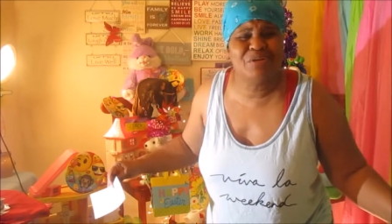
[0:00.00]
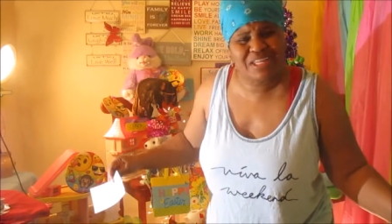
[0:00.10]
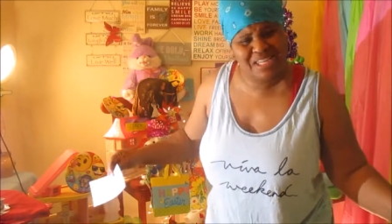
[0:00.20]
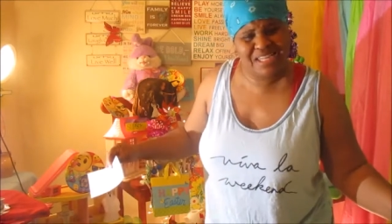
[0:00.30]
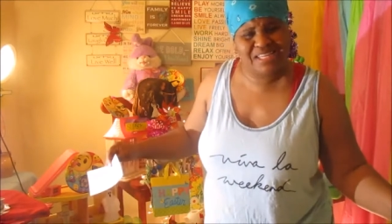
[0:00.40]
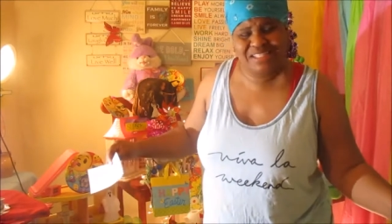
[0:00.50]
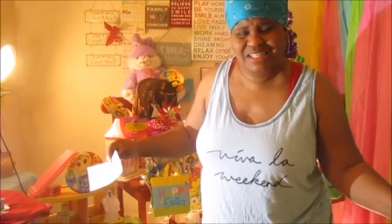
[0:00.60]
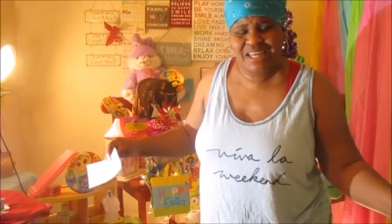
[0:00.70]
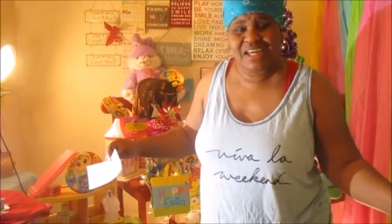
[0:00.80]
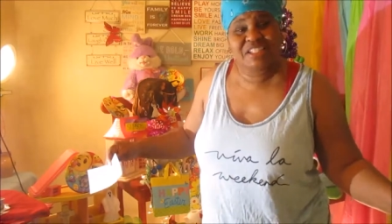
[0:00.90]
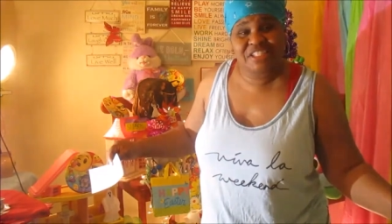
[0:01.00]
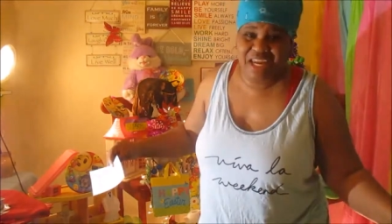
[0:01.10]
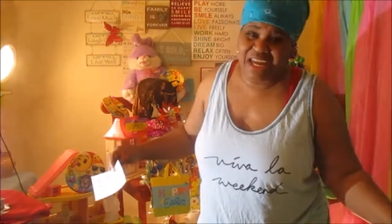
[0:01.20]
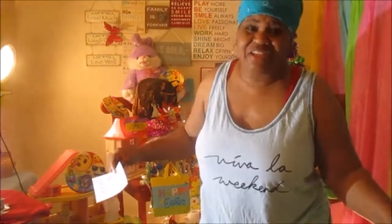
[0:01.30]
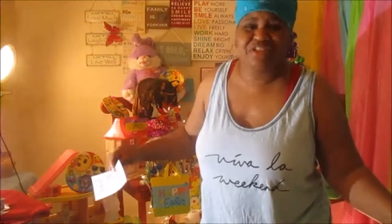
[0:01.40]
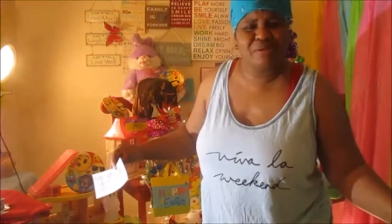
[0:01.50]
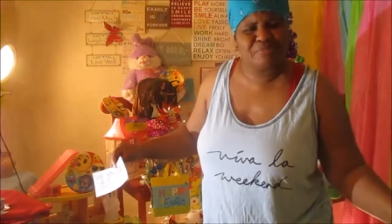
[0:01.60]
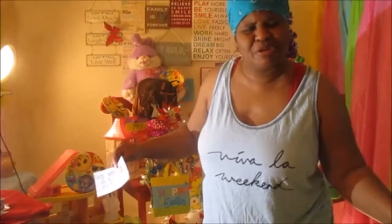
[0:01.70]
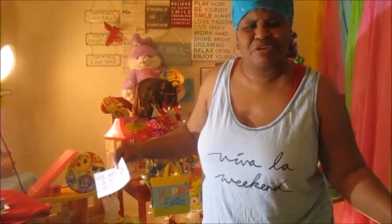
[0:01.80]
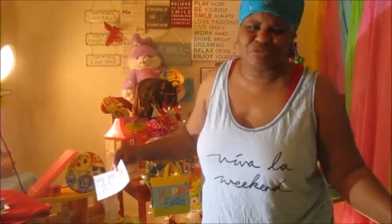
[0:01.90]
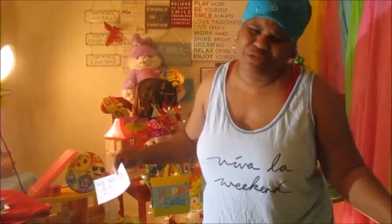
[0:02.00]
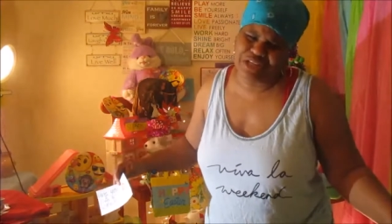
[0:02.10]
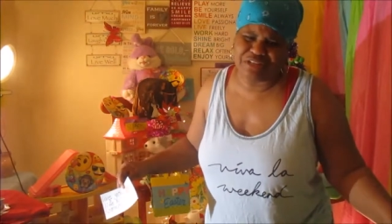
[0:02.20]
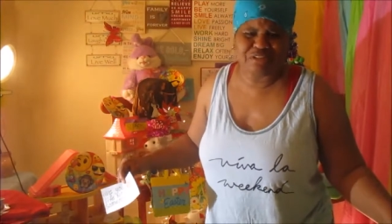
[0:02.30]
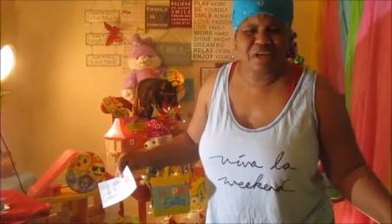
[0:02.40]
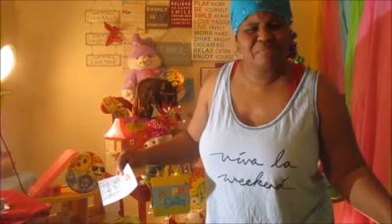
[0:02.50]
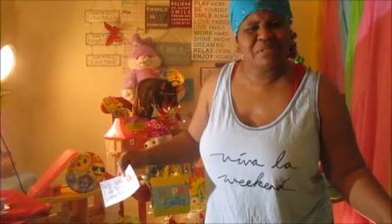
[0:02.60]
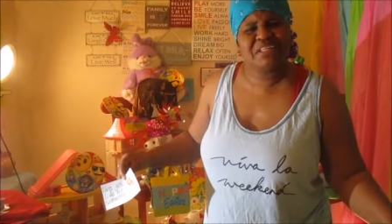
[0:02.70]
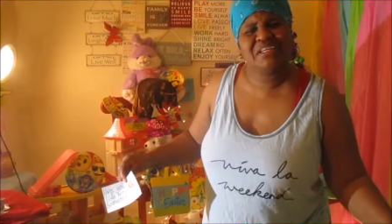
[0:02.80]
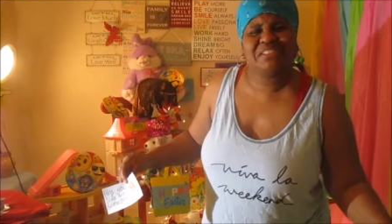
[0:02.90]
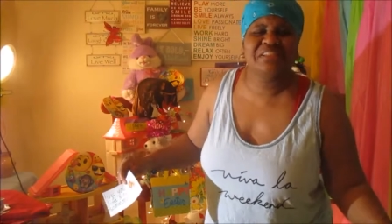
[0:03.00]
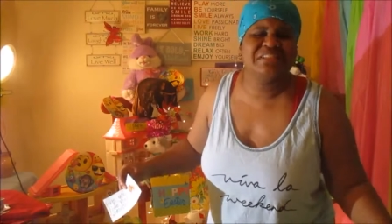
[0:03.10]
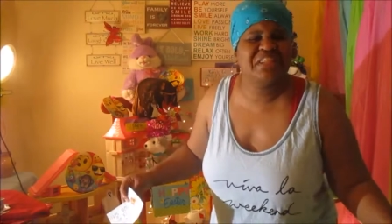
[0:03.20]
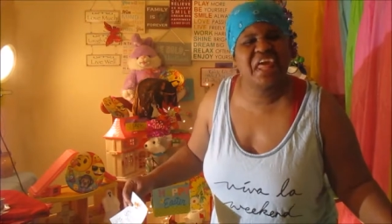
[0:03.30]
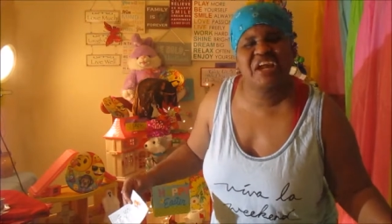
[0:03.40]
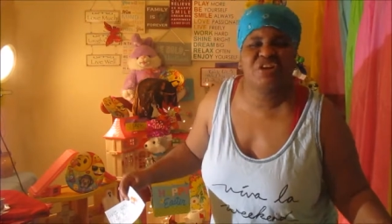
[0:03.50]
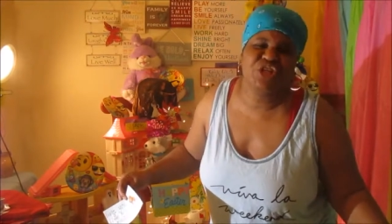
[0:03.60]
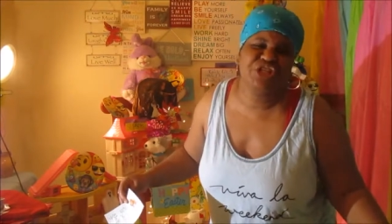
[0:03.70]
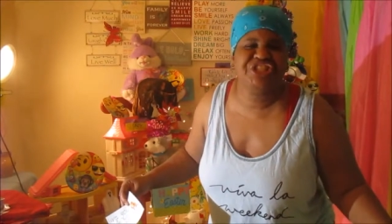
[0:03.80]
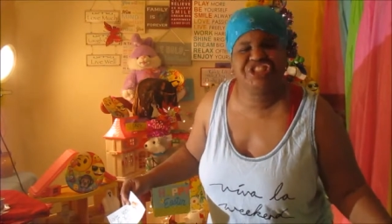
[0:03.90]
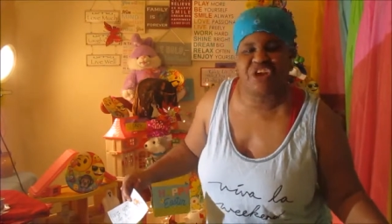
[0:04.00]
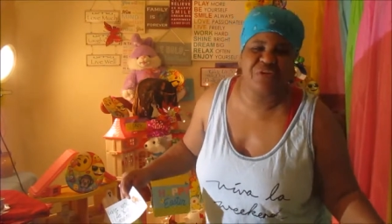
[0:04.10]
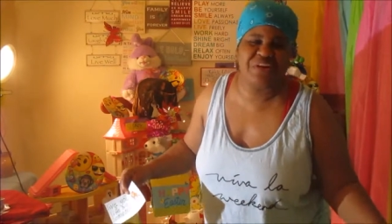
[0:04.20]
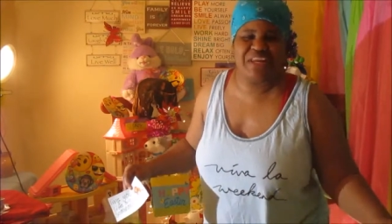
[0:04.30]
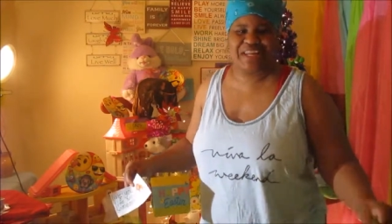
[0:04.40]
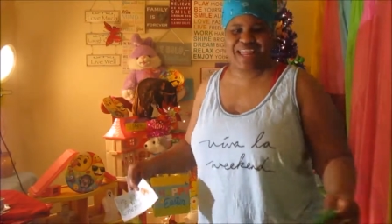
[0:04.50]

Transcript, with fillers: kids change up careers because it's their journey.